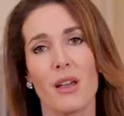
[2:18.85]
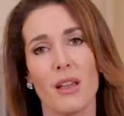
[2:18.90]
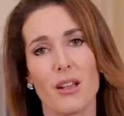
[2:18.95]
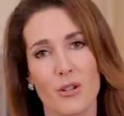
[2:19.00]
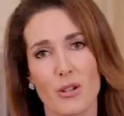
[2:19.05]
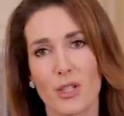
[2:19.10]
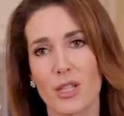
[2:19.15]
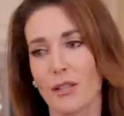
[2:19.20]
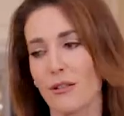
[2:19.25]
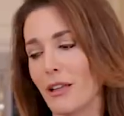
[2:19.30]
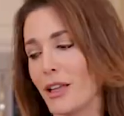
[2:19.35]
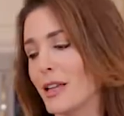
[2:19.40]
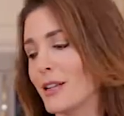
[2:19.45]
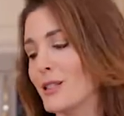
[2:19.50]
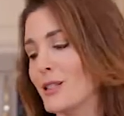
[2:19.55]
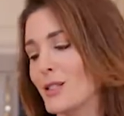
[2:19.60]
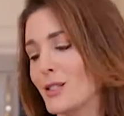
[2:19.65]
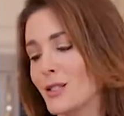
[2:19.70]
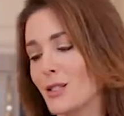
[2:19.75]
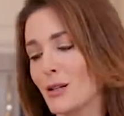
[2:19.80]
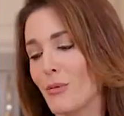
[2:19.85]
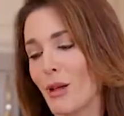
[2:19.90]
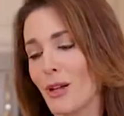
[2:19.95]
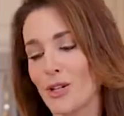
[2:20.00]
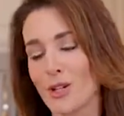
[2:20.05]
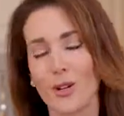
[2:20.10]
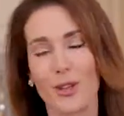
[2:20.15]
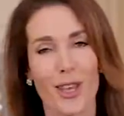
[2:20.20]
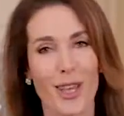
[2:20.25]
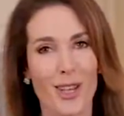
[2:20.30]
here's a link to make
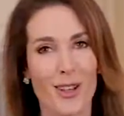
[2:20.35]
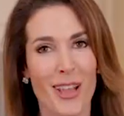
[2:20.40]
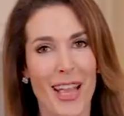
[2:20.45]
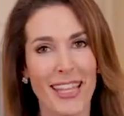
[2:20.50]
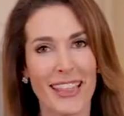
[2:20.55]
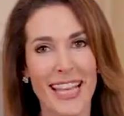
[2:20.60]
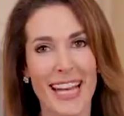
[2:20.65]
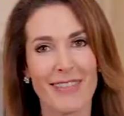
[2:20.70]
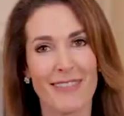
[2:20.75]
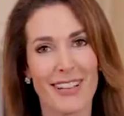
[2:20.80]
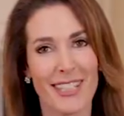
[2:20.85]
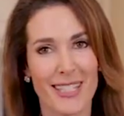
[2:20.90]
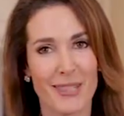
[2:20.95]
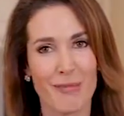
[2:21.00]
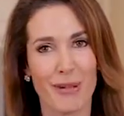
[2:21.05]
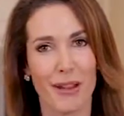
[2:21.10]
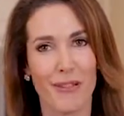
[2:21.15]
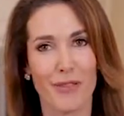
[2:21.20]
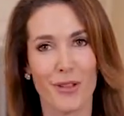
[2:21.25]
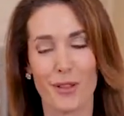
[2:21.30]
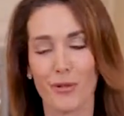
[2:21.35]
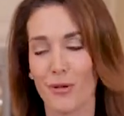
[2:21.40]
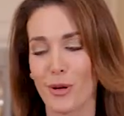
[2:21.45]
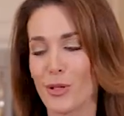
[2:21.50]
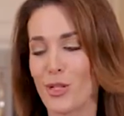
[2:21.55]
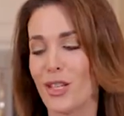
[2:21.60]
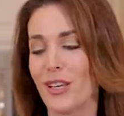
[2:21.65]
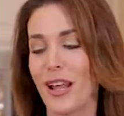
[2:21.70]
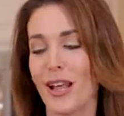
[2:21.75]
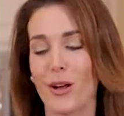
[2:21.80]
sure that you get that recipe for the
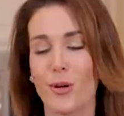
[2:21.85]
roasted